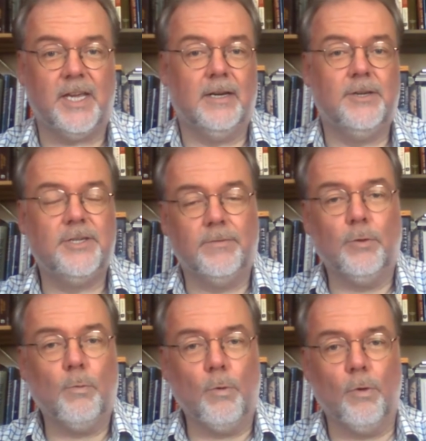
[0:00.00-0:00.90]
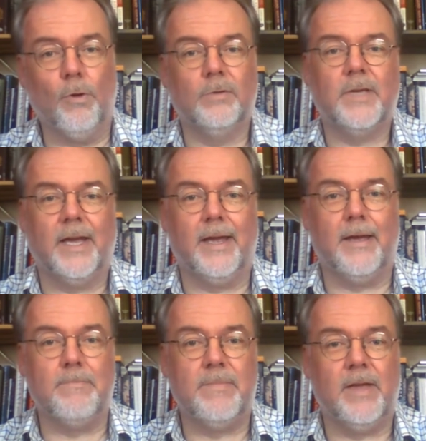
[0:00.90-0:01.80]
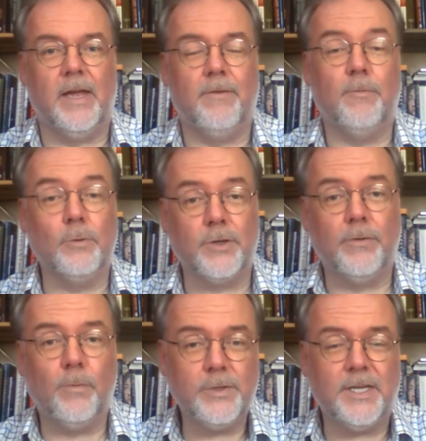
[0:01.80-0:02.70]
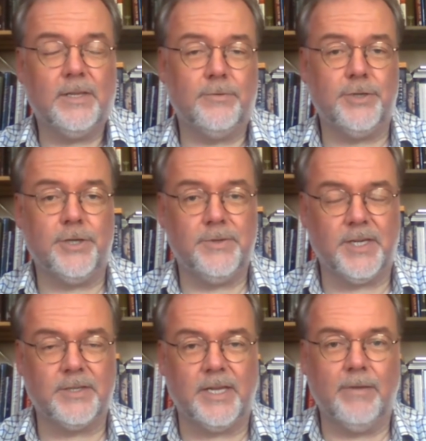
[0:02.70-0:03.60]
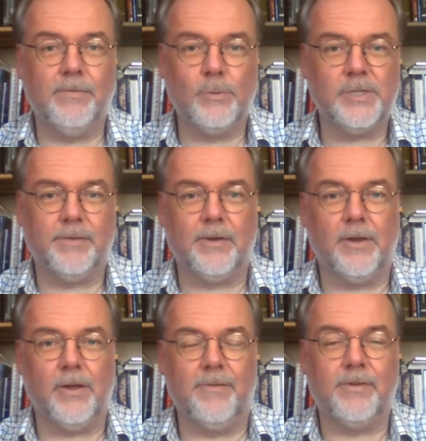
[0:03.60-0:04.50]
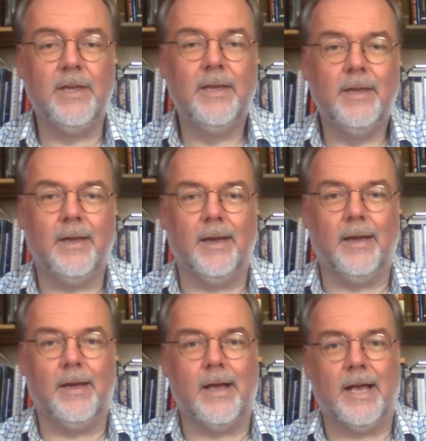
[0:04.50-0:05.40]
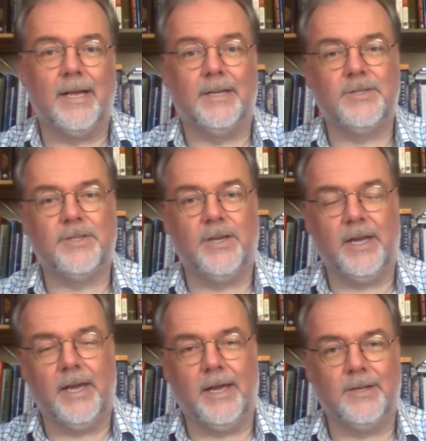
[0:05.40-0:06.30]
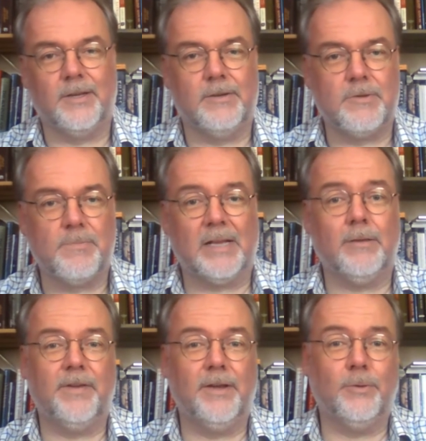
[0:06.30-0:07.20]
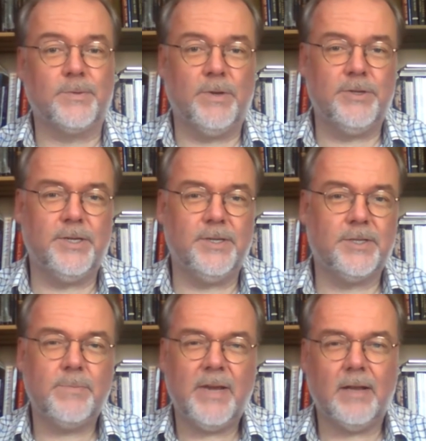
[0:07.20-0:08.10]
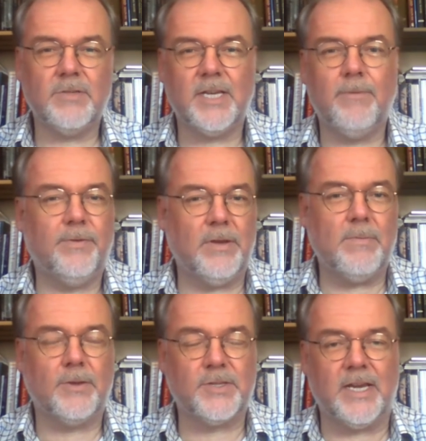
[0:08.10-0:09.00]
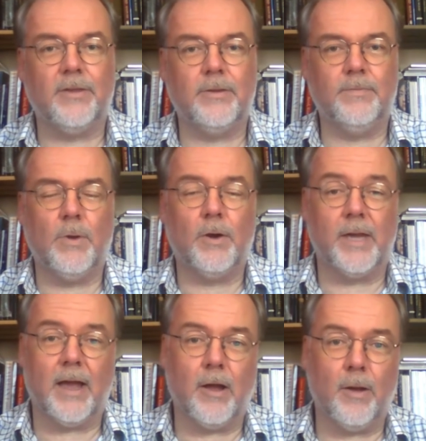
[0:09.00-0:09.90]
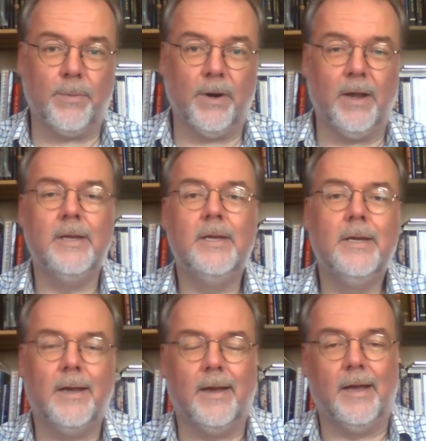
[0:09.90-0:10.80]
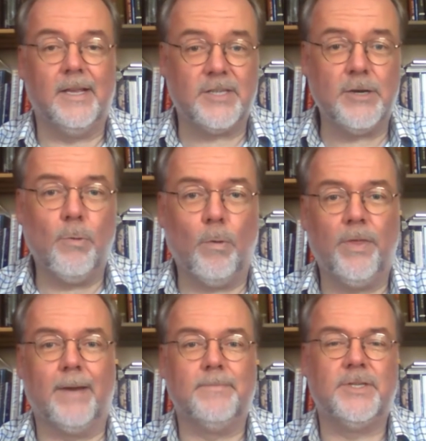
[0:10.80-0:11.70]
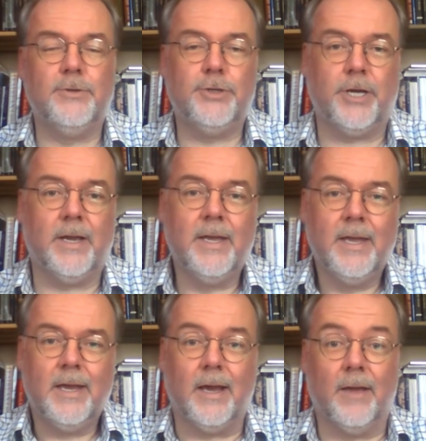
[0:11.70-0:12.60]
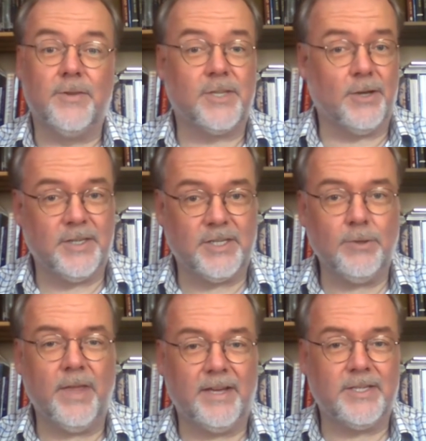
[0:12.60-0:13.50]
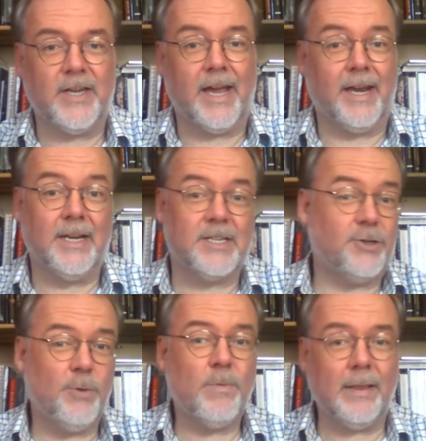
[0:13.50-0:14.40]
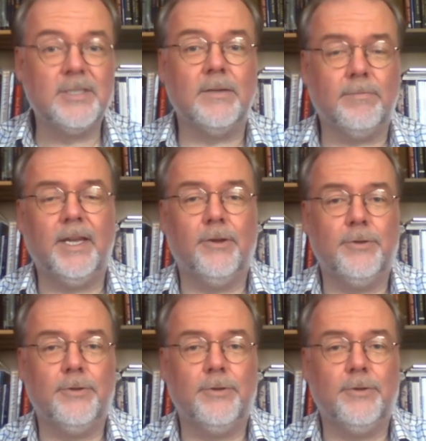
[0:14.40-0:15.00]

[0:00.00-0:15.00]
English Civil War, um, eh, fought on the 14th of June 1645 uh, at uh, the battlefield, which is about 10 50 miles south of Market Harborough. Uh, it's in Northamptonshire. Uh, the site is still there today, and it's actually relatively